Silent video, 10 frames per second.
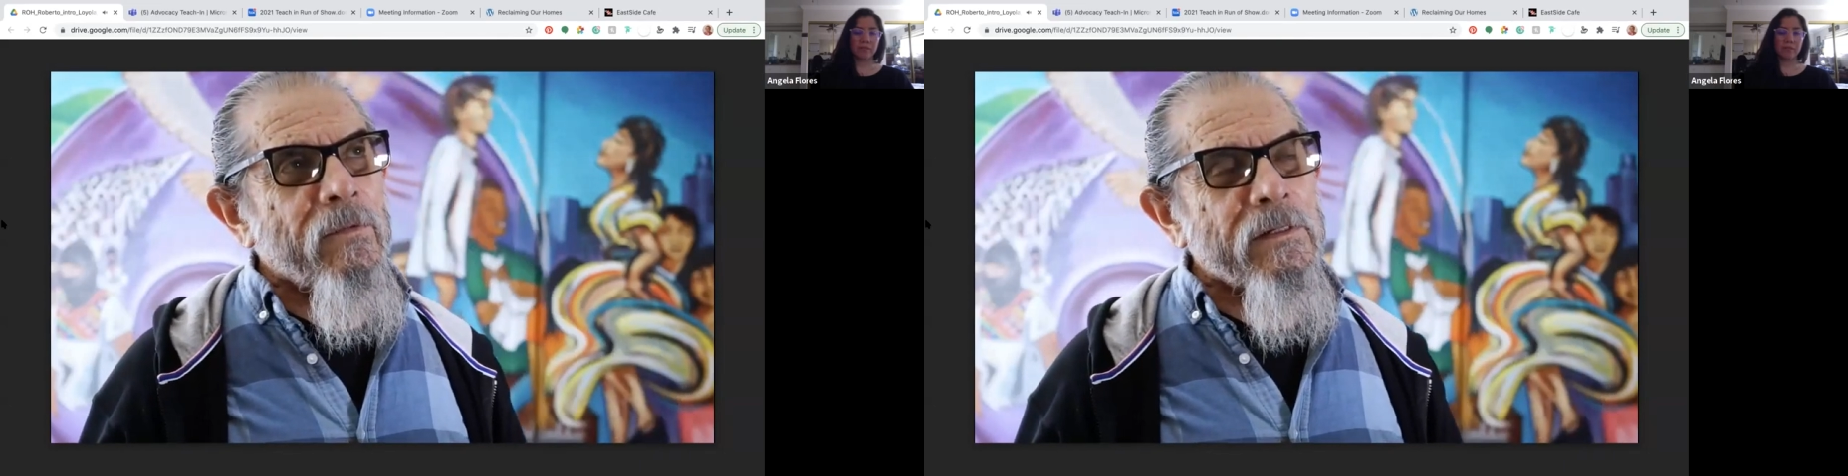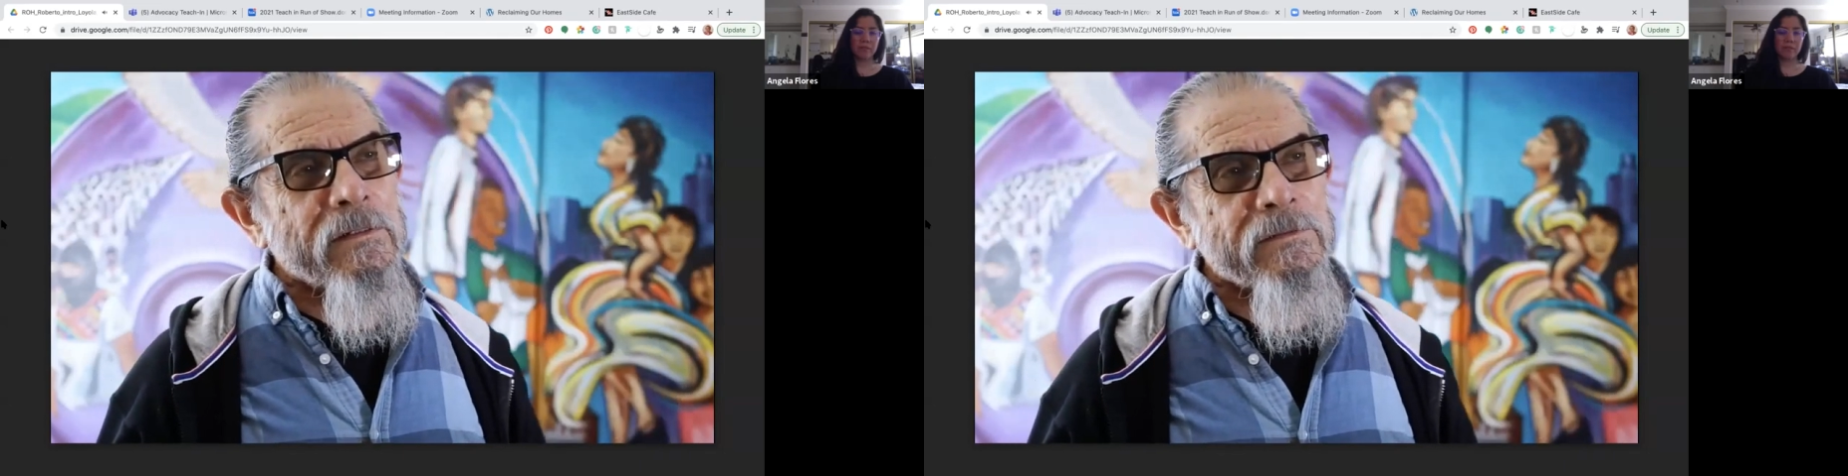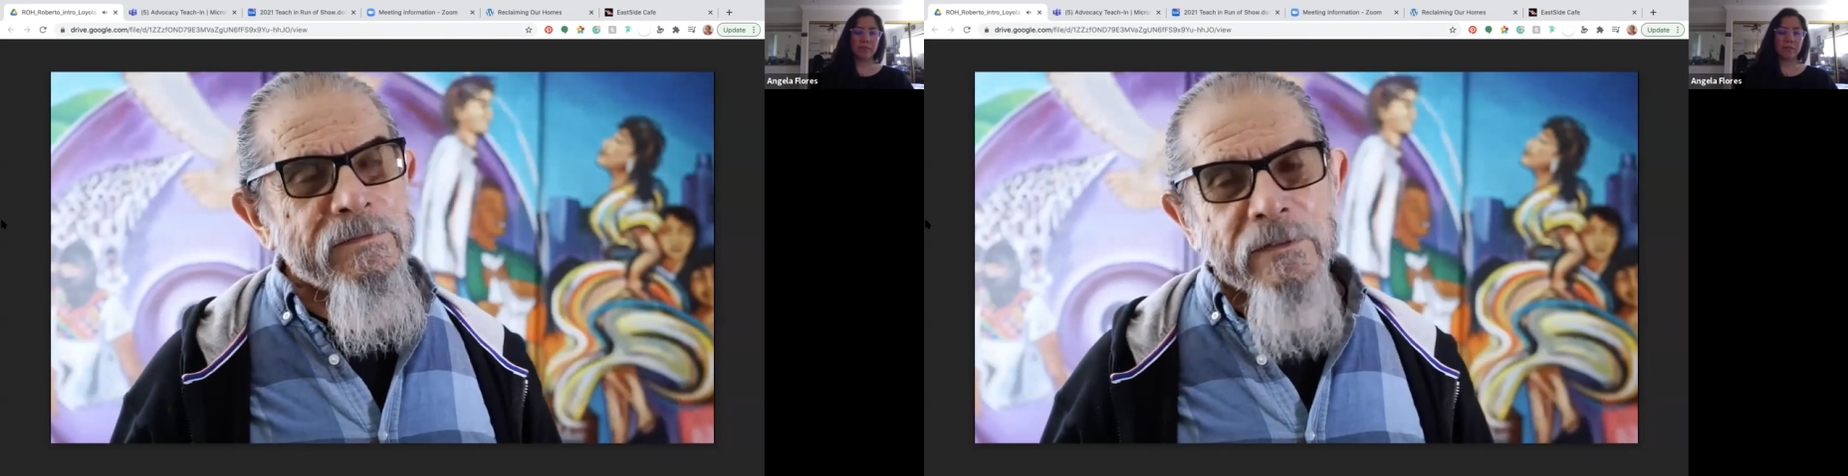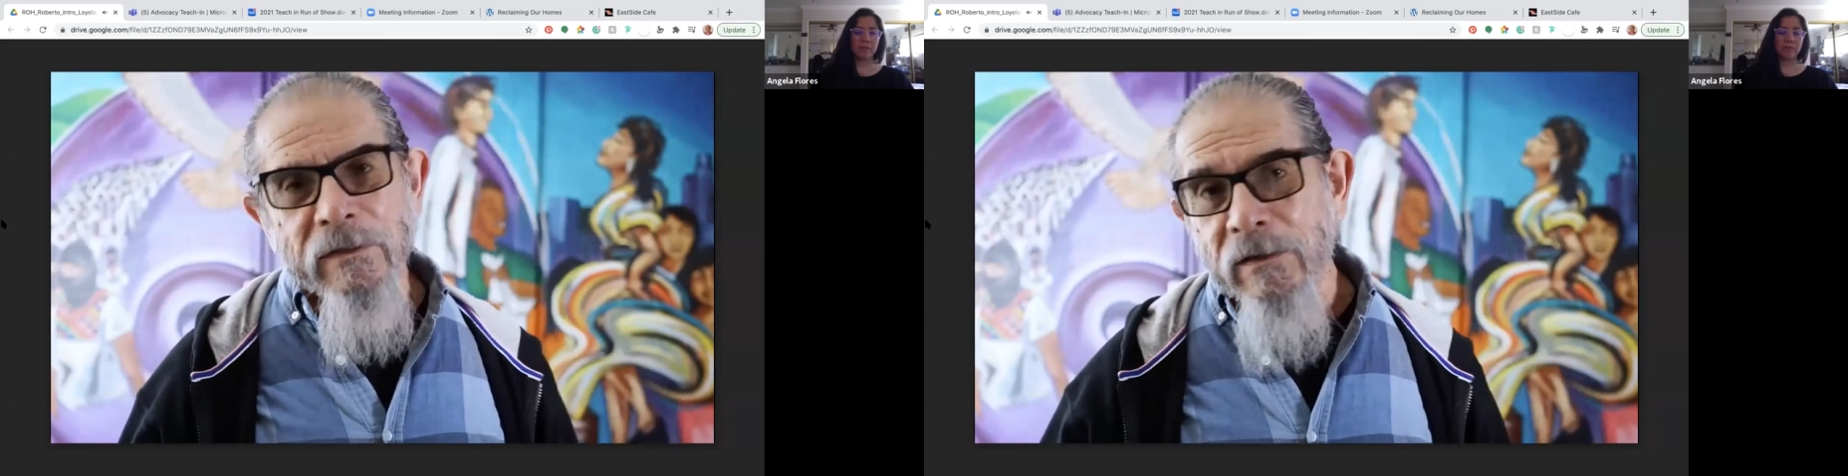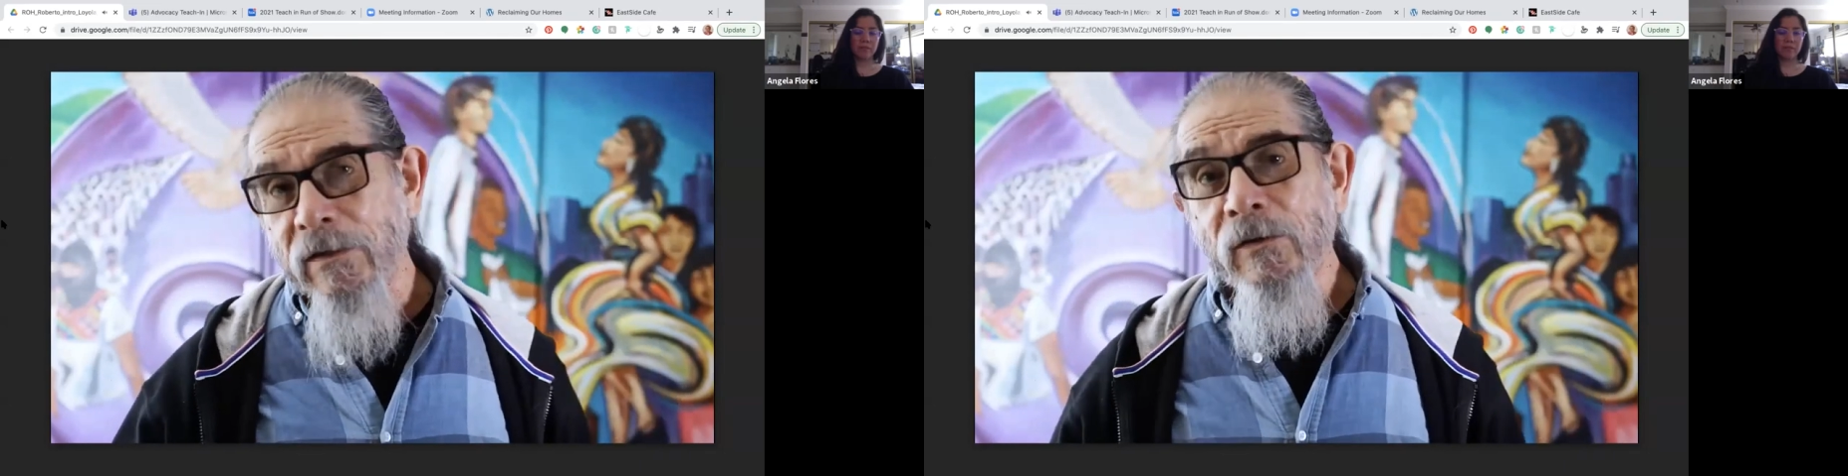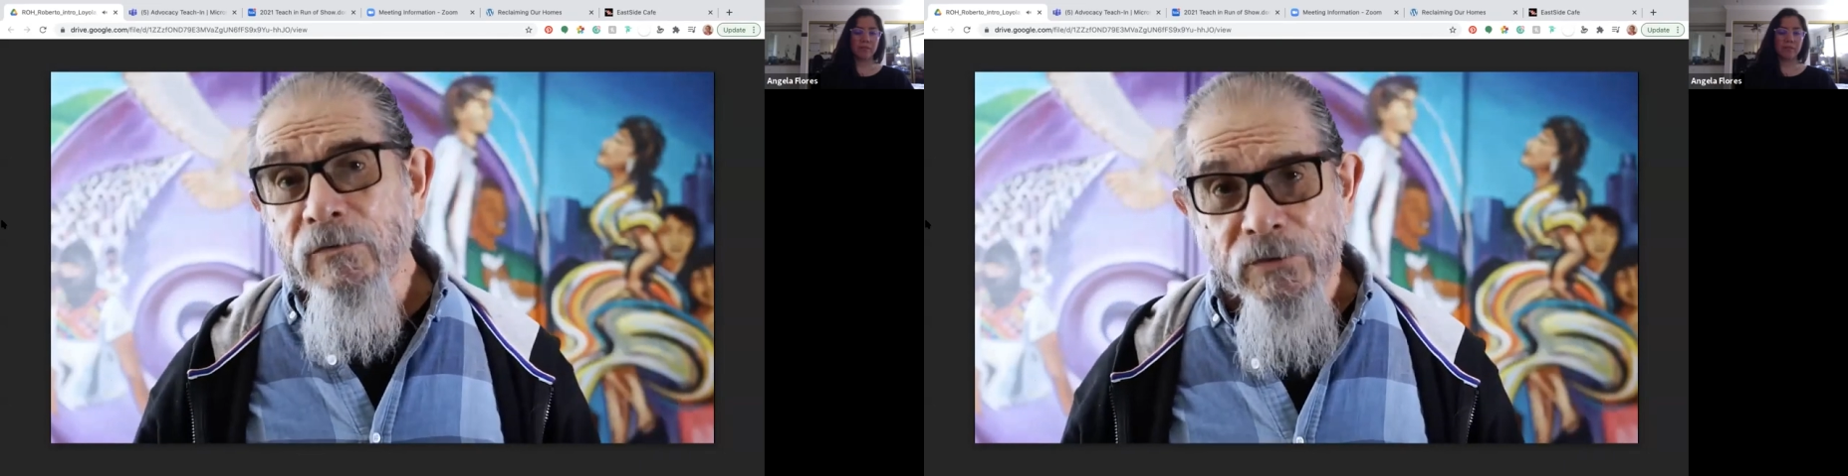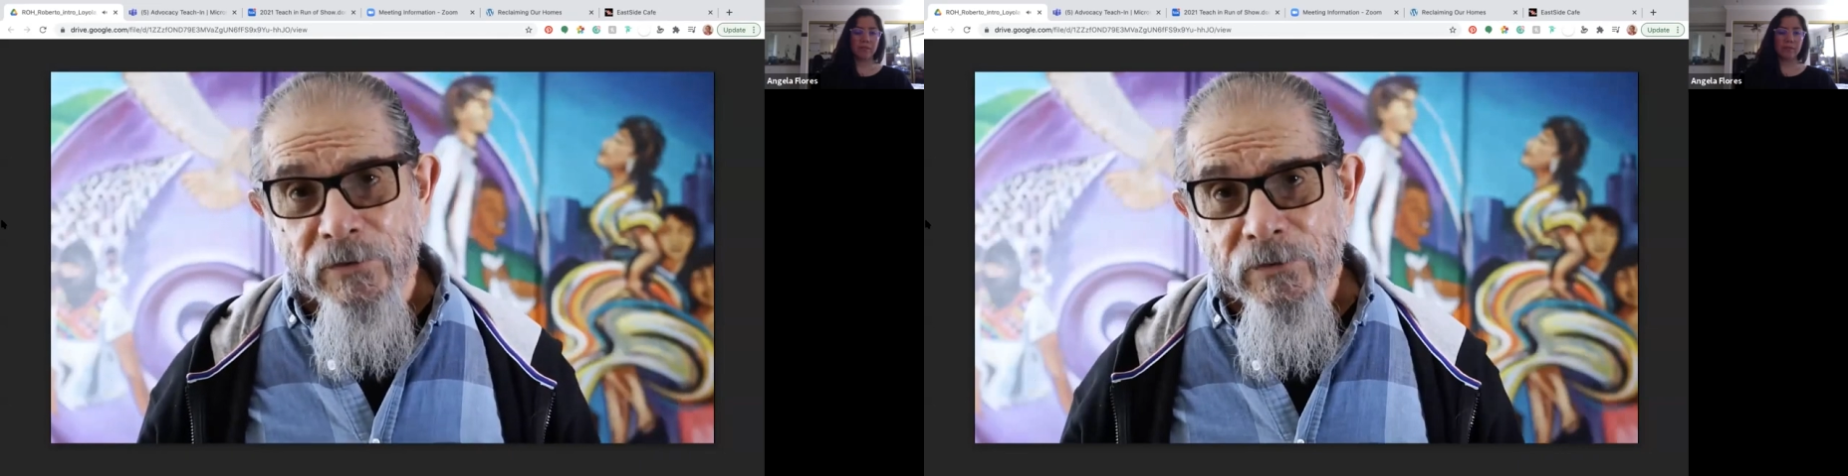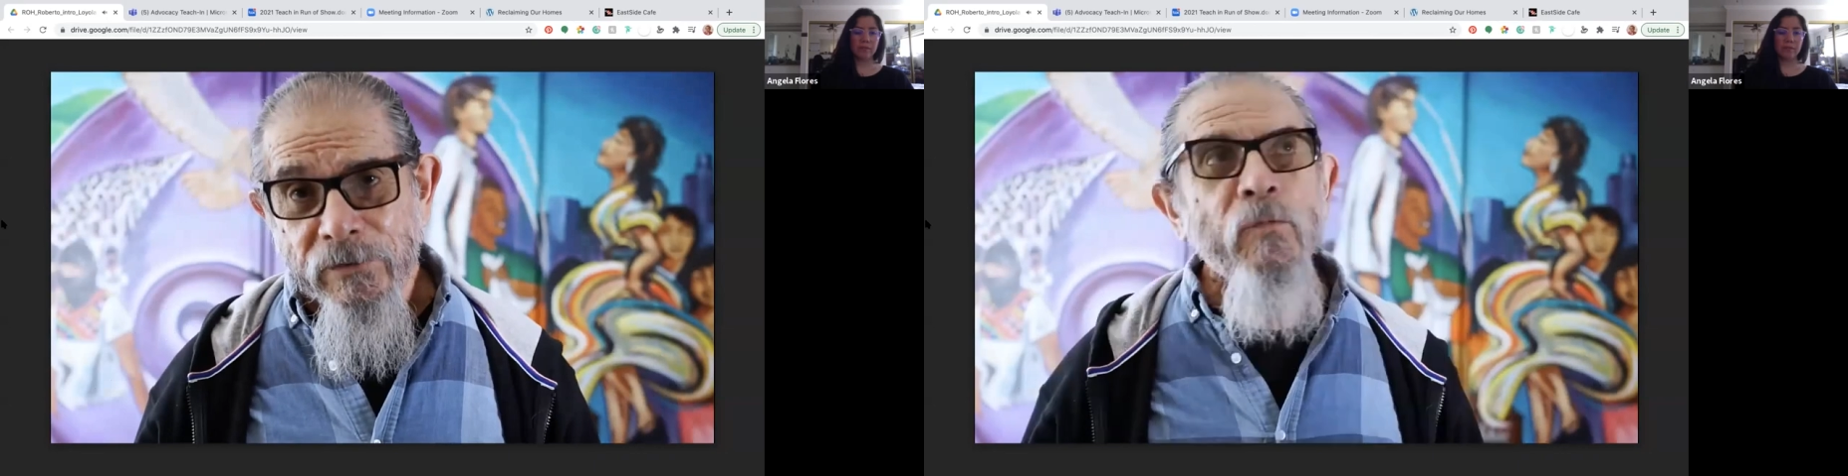was culture.